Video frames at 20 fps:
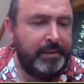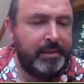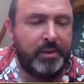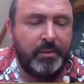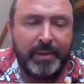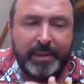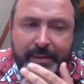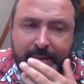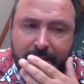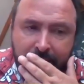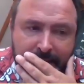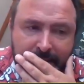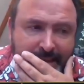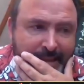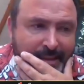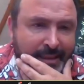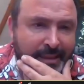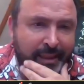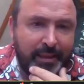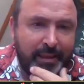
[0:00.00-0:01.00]
So I
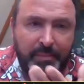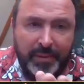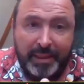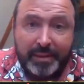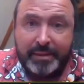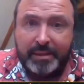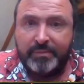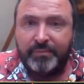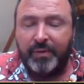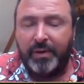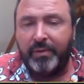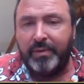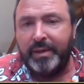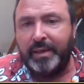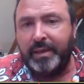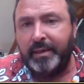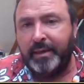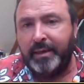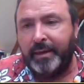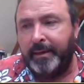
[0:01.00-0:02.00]
started to think about this
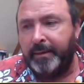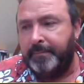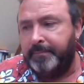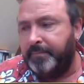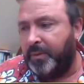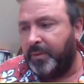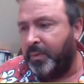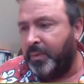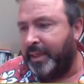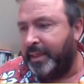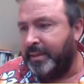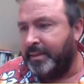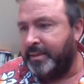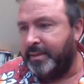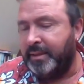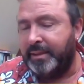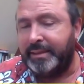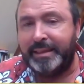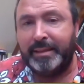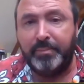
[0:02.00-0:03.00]
very quick and
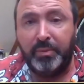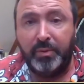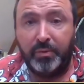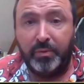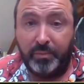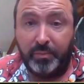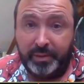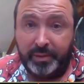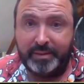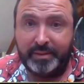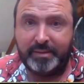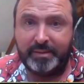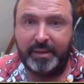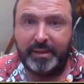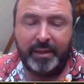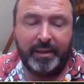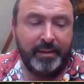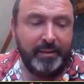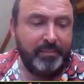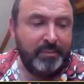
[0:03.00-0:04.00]
dirty book with
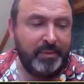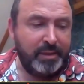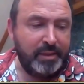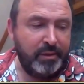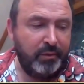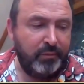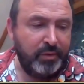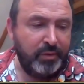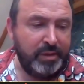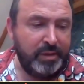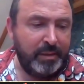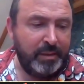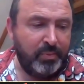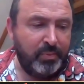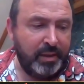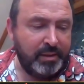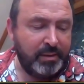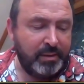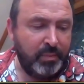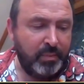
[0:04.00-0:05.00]
Bristol University
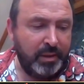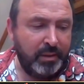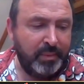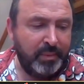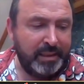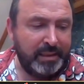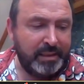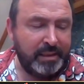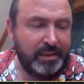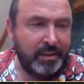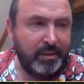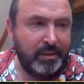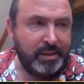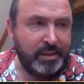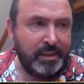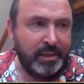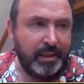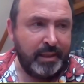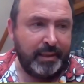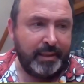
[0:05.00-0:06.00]
Press, the one that we're
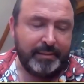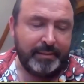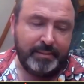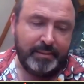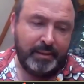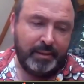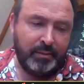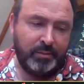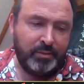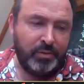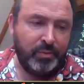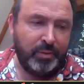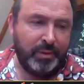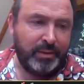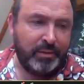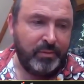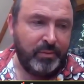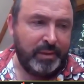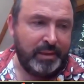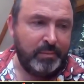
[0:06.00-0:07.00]
discussing, and you know,
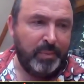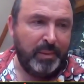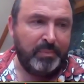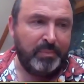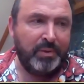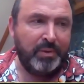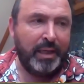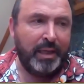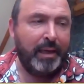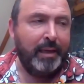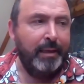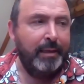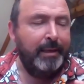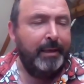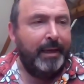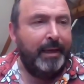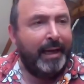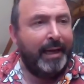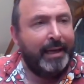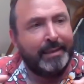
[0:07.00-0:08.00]
talking to people there,
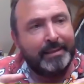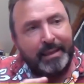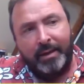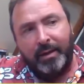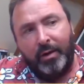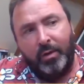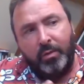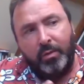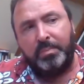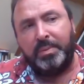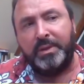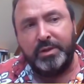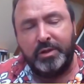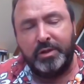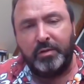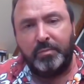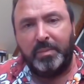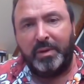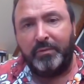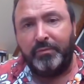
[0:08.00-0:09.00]
and a whole
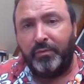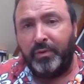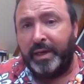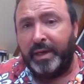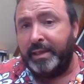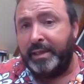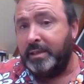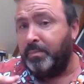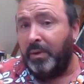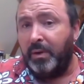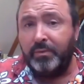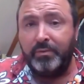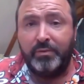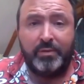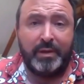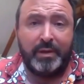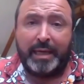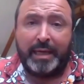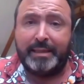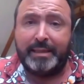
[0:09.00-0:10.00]
bunch of my friends,
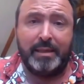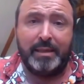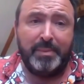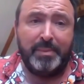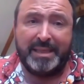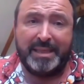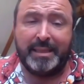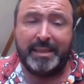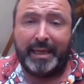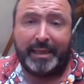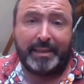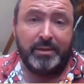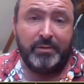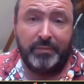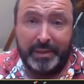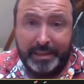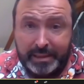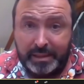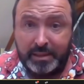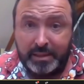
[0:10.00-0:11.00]
both academics and
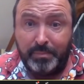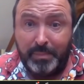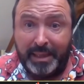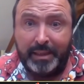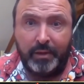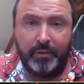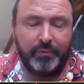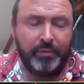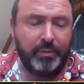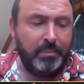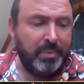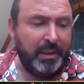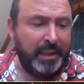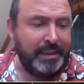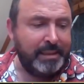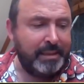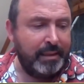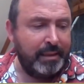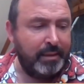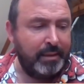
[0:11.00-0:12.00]
activists, many of them
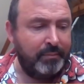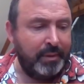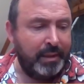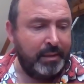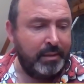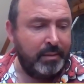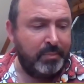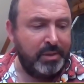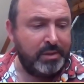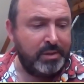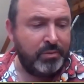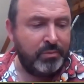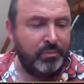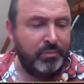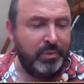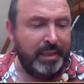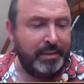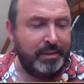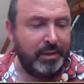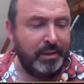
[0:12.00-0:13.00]
based in the Bristol
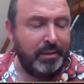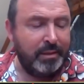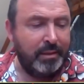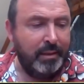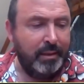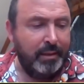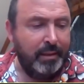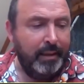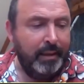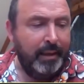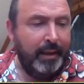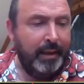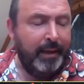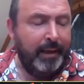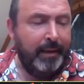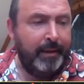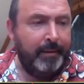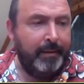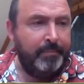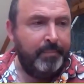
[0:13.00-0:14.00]
region.
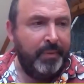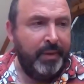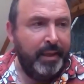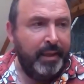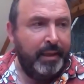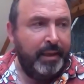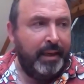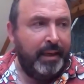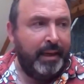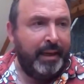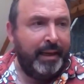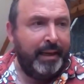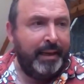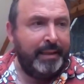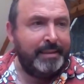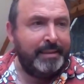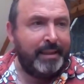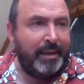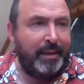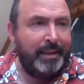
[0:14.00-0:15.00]

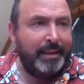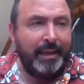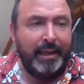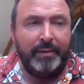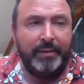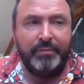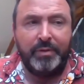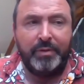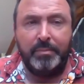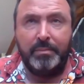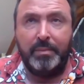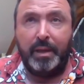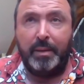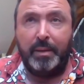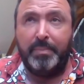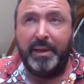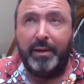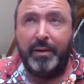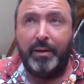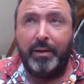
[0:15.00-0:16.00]
And I gave them
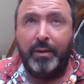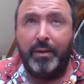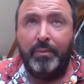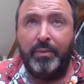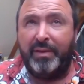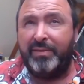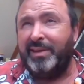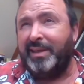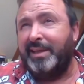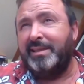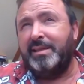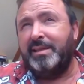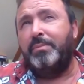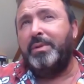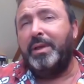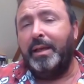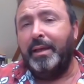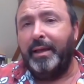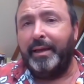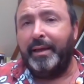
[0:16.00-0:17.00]
about, I think,
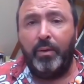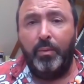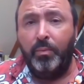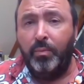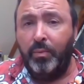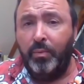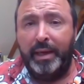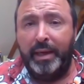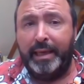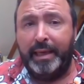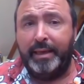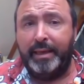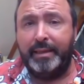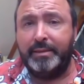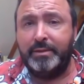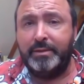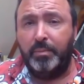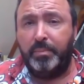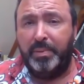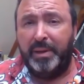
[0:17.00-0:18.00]
something like a
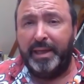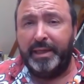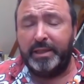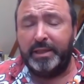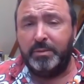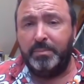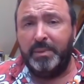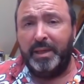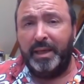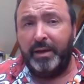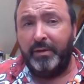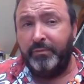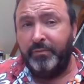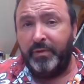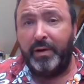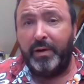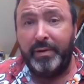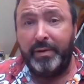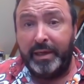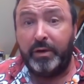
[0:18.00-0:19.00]
week to pitch me a
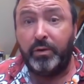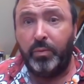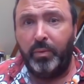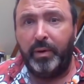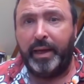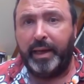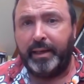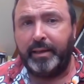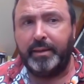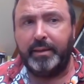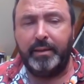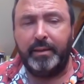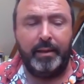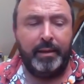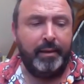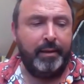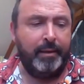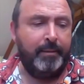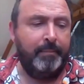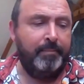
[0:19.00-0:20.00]
very quick
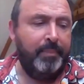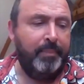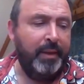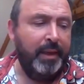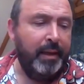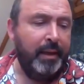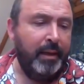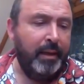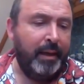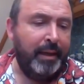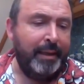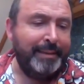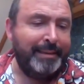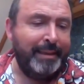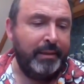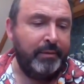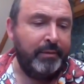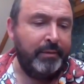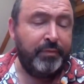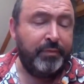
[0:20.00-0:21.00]

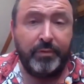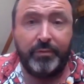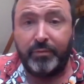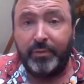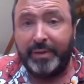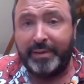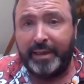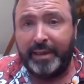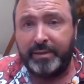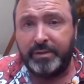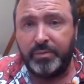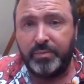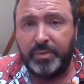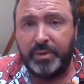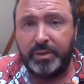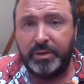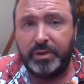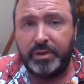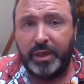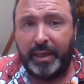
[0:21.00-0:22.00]
idea for a
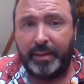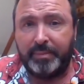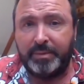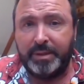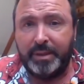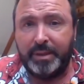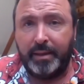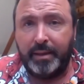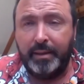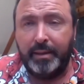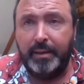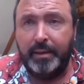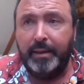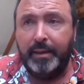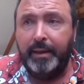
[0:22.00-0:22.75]
3,000-word chapter.